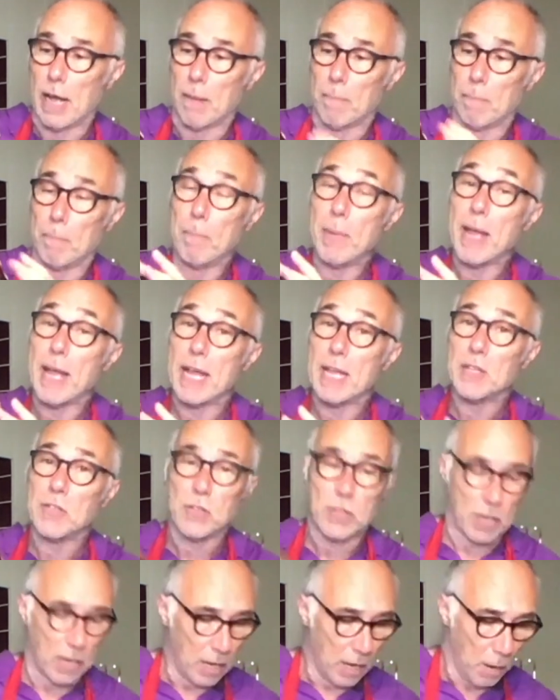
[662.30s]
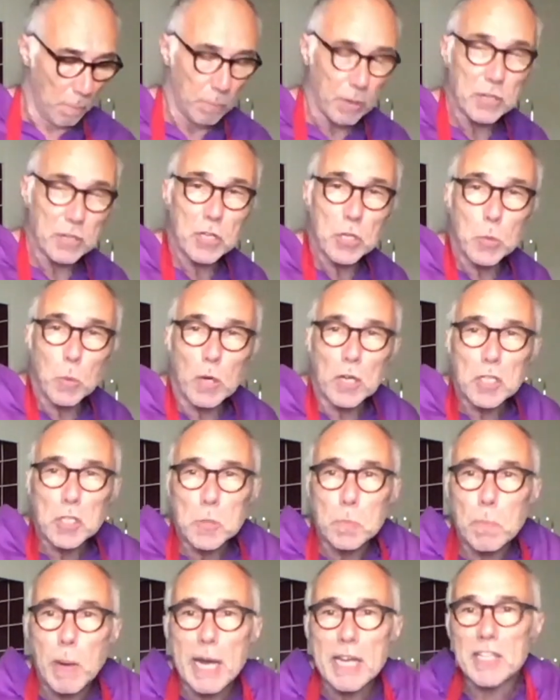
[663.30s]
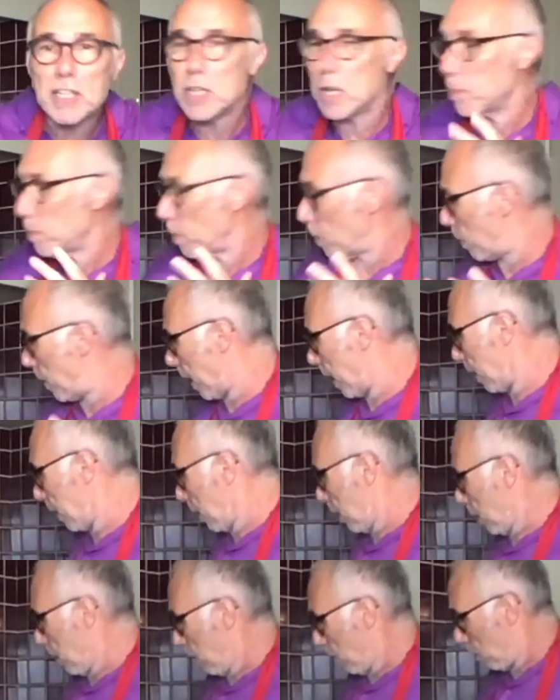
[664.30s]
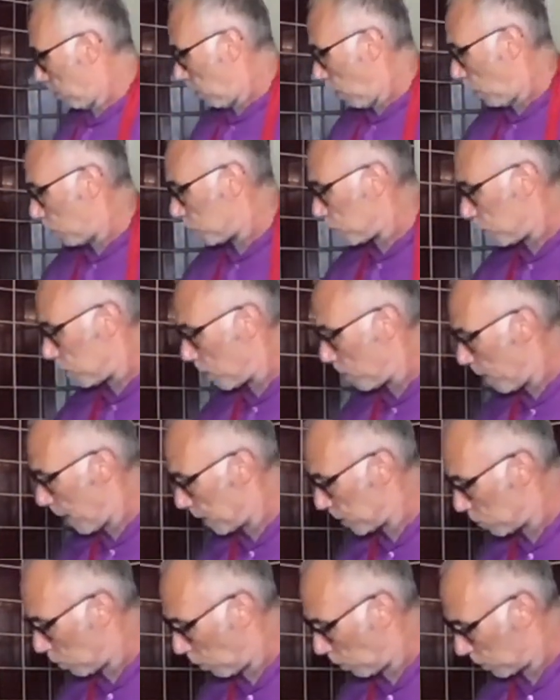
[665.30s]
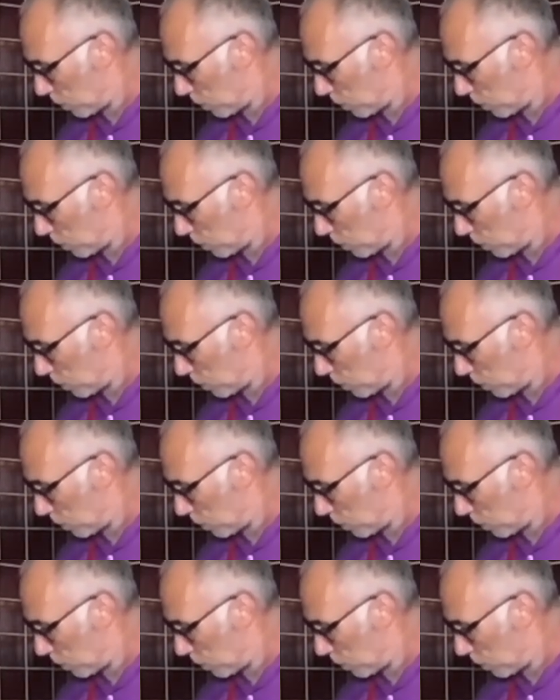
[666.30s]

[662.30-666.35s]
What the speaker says: paste. But you just want to spice it up a bit. Also, it depends what